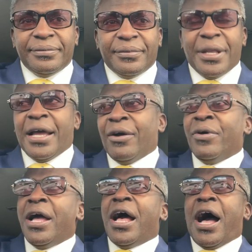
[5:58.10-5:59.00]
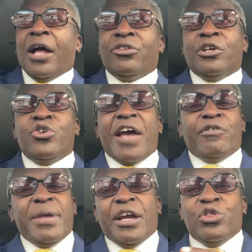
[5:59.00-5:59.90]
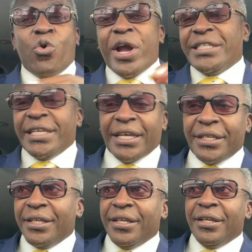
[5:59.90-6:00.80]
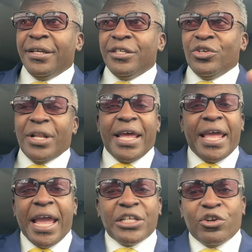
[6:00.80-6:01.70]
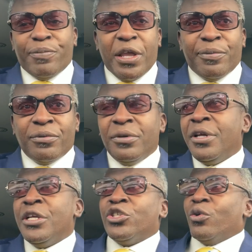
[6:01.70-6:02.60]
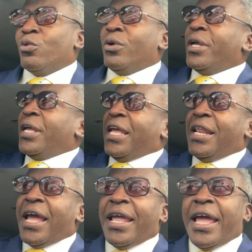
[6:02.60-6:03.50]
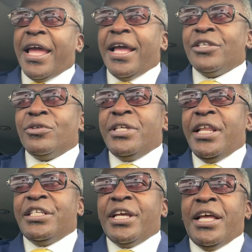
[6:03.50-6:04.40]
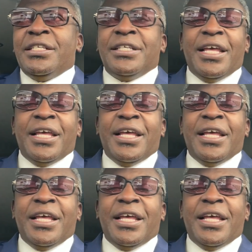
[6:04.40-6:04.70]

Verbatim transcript: Now, I thought you have to be anointed to lay hands on people. So he laying hands on TD Jakes,